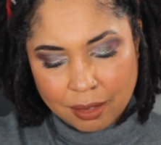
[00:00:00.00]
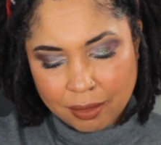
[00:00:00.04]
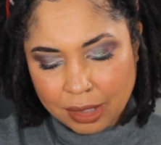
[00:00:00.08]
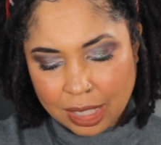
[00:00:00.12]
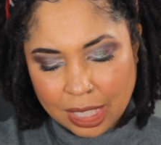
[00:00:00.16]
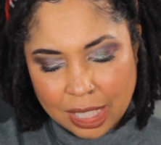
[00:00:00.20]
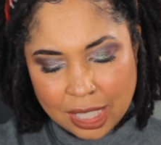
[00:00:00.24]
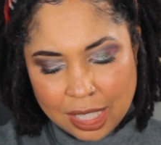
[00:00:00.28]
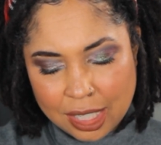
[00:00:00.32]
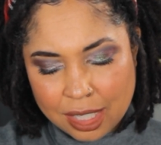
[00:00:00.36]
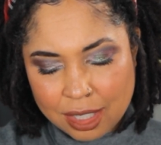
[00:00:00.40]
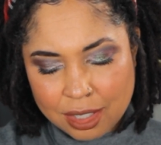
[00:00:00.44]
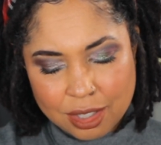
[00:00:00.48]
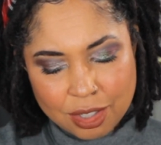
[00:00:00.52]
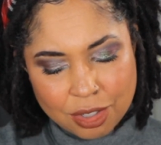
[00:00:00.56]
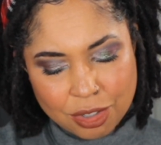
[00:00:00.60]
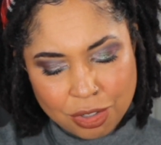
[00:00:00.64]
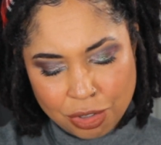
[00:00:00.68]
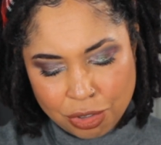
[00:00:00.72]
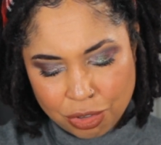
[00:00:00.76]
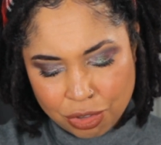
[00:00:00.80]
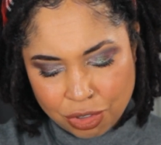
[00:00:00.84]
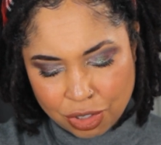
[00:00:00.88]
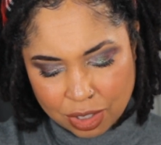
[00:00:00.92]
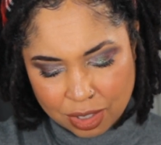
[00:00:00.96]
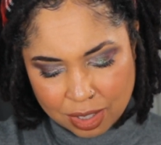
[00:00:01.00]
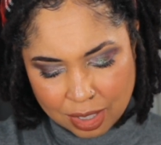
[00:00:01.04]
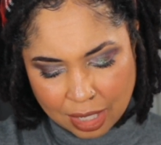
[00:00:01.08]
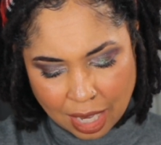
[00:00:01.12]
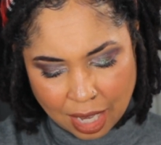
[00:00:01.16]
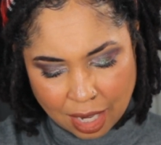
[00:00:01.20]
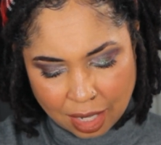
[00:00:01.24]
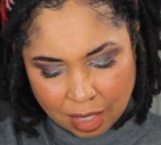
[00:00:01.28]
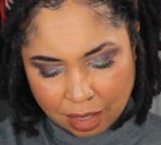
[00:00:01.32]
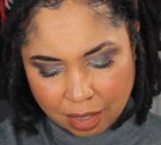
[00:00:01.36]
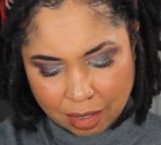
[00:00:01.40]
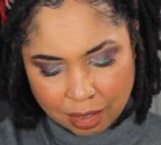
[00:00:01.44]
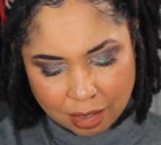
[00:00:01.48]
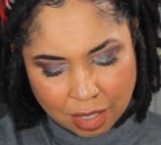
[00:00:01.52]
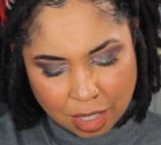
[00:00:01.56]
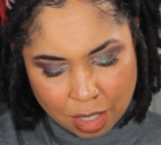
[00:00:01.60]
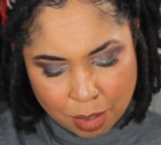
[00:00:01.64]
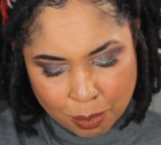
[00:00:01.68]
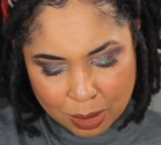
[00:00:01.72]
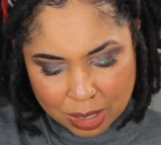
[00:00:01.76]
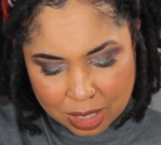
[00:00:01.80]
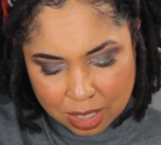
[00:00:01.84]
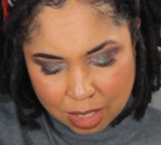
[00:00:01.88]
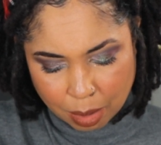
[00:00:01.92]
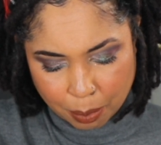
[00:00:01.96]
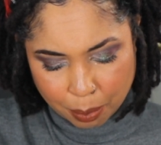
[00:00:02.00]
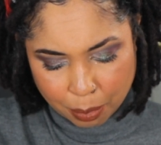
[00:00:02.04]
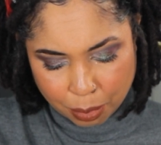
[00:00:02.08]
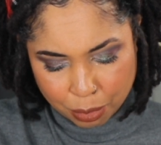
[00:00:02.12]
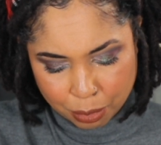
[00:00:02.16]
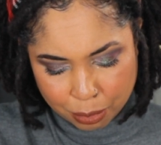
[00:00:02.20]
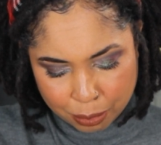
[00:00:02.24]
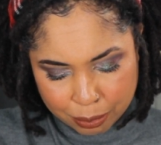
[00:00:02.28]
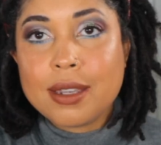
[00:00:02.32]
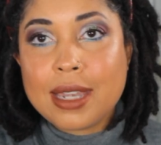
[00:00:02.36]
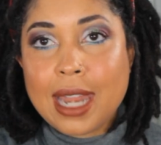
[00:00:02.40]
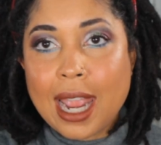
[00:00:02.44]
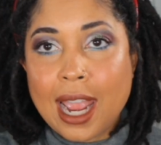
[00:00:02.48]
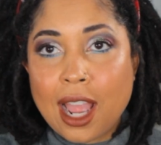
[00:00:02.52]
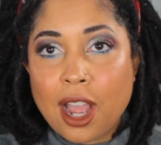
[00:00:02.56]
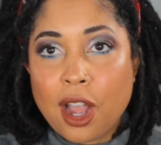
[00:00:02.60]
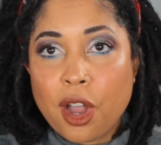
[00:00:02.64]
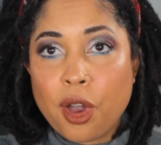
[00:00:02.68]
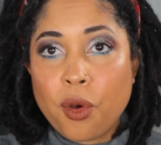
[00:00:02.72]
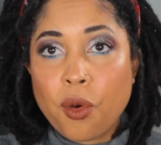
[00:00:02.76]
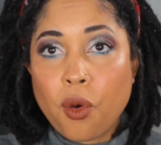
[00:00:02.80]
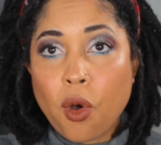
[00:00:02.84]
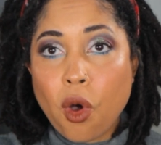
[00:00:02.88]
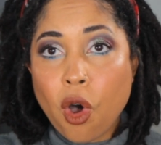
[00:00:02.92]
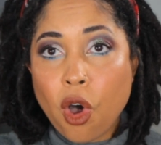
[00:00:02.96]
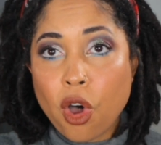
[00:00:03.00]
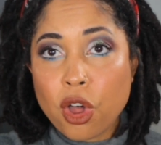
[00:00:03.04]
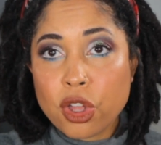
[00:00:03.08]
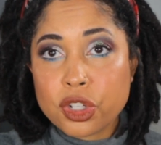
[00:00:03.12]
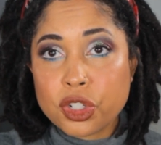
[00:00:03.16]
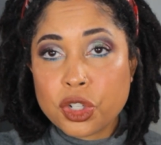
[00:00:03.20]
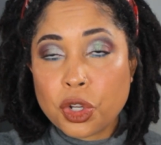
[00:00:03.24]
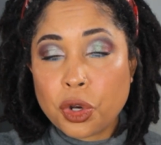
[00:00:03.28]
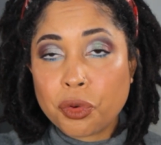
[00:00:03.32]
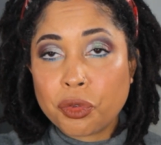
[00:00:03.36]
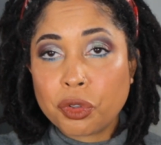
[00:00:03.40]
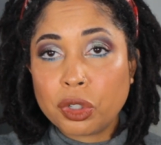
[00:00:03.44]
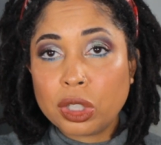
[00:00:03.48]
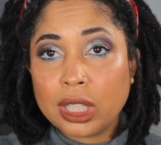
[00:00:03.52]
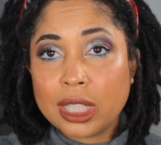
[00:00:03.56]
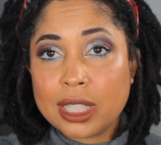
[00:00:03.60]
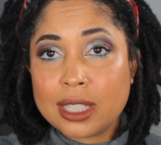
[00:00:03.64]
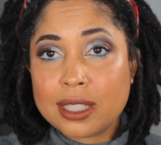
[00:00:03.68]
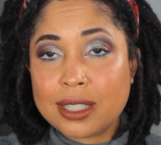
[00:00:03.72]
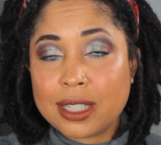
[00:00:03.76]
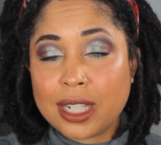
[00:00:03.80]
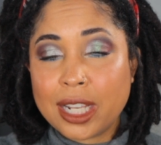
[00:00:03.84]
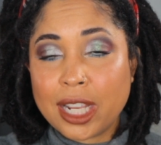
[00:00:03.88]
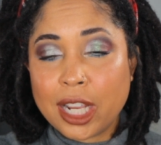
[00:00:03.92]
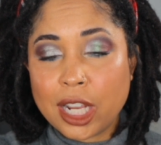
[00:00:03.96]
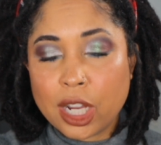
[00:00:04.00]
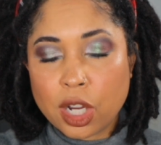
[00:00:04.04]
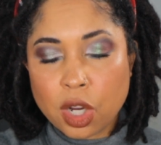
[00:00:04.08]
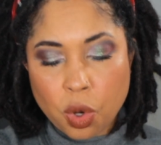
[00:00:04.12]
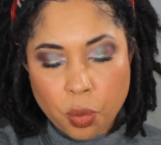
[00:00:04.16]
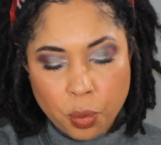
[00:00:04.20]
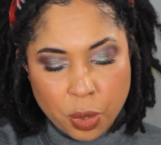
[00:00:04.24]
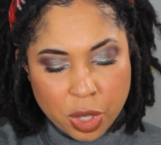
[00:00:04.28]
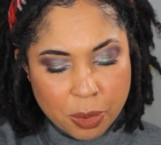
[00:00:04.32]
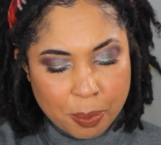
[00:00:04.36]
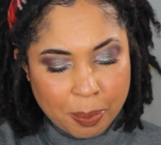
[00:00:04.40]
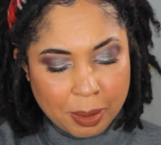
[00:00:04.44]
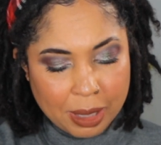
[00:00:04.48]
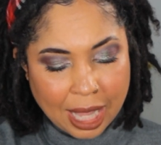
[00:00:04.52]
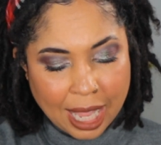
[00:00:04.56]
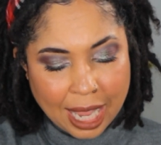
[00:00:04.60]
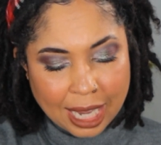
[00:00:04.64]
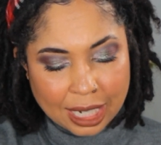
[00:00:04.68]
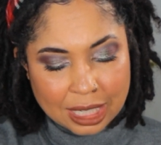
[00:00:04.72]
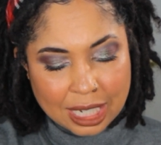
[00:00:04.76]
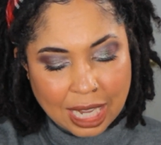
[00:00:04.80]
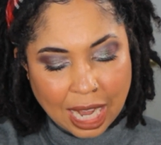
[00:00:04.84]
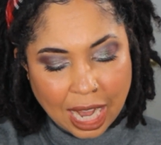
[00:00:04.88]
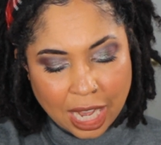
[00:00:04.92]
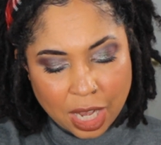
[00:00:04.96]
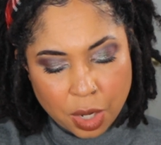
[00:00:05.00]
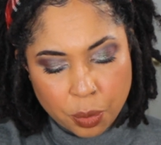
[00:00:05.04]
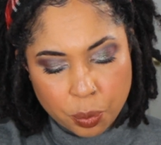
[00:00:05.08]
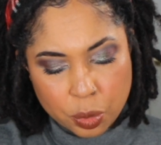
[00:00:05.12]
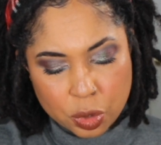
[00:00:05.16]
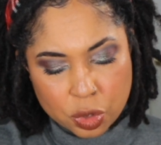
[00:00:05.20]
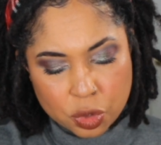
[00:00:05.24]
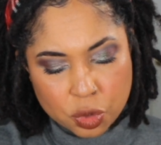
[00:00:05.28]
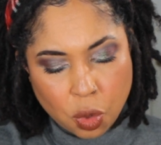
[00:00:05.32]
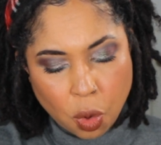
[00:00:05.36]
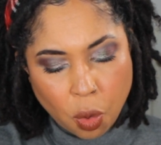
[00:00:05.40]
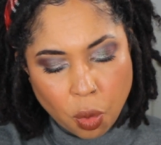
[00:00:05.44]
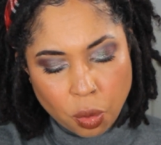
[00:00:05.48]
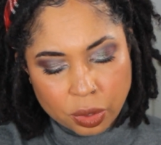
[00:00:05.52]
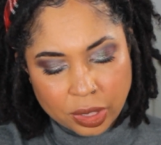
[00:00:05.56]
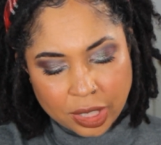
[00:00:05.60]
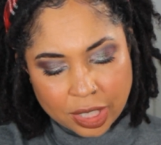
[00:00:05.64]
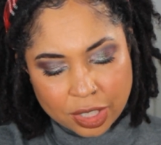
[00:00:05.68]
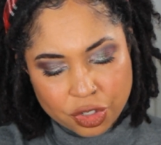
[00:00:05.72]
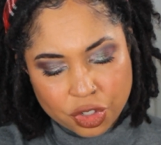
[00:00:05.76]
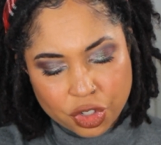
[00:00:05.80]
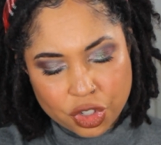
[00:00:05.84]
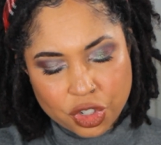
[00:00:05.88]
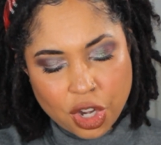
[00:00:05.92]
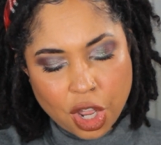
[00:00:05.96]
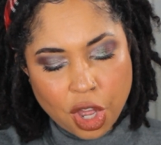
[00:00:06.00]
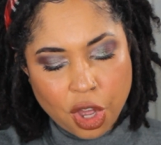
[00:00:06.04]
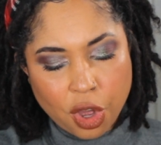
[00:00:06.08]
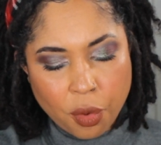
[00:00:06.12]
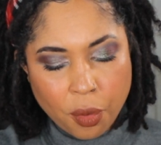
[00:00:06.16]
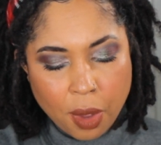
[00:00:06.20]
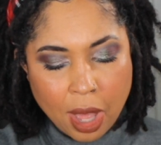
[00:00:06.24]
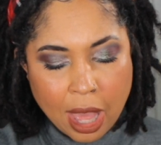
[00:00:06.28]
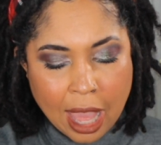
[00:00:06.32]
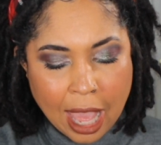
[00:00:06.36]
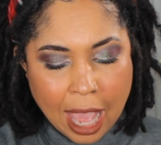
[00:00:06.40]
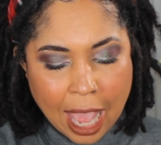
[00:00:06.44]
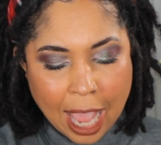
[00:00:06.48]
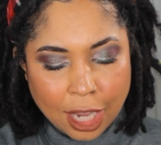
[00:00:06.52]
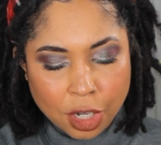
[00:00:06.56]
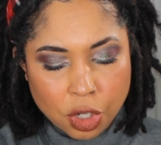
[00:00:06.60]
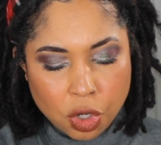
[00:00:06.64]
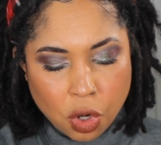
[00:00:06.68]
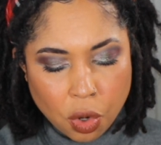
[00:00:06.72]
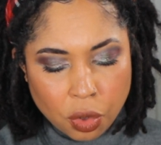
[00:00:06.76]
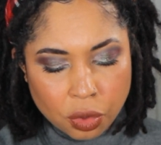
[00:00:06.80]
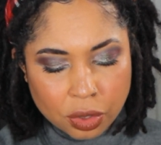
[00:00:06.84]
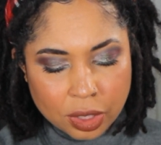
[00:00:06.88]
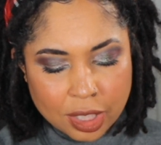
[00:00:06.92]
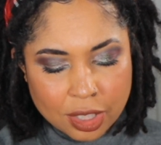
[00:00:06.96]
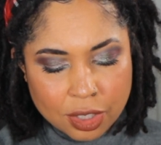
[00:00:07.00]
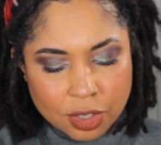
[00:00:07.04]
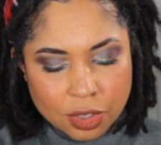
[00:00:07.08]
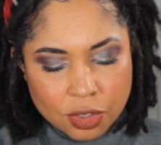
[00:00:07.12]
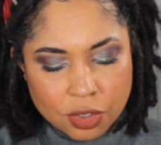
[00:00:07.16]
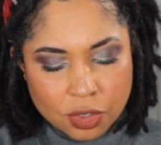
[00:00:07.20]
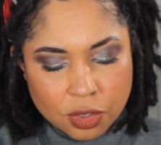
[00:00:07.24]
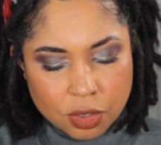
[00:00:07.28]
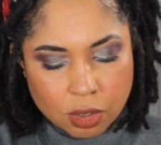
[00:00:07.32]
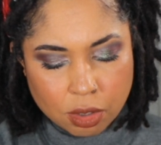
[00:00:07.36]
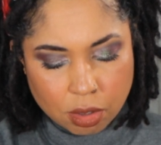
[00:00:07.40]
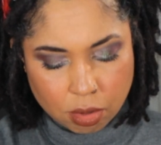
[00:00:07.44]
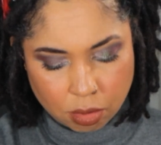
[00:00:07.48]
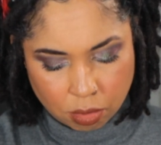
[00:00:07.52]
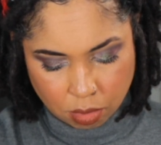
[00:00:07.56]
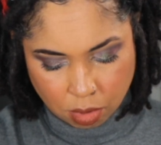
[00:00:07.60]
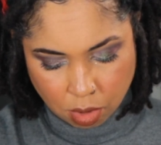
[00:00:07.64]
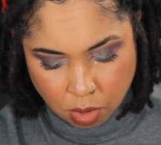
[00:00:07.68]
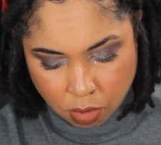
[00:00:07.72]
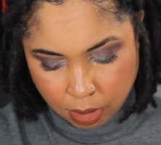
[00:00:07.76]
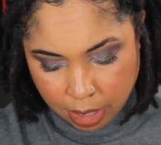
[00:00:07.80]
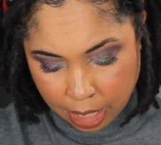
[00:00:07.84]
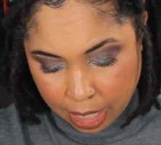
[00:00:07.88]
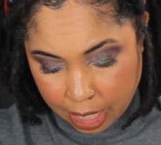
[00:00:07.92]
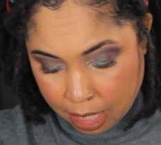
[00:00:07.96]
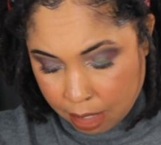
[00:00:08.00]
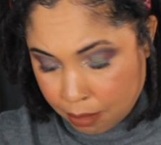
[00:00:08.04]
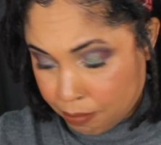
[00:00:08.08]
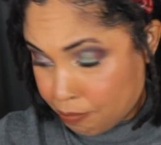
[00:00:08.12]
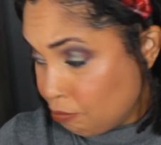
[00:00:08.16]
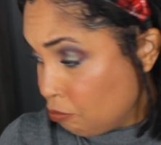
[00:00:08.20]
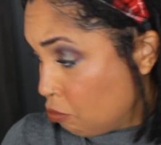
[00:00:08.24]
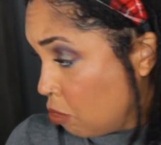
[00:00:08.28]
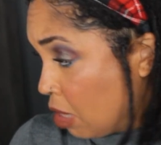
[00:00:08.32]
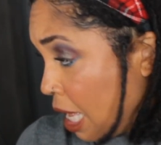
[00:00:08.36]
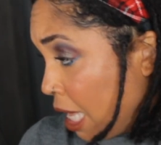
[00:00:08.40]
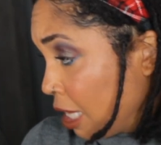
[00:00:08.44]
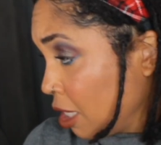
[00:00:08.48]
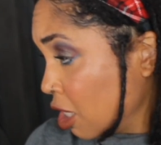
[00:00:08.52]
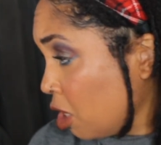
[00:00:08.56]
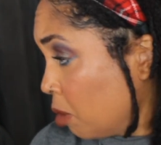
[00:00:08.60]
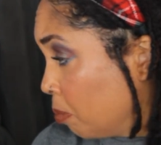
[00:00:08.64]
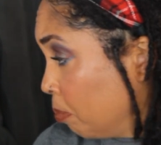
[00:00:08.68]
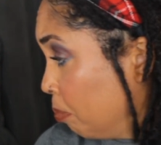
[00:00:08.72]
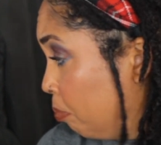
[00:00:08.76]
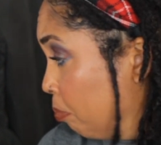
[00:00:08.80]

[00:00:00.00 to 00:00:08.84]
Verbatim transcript: These, you just gotta keep it simple. Now, also releasing with Black Night was Golden Snow. And Golden, okay, that's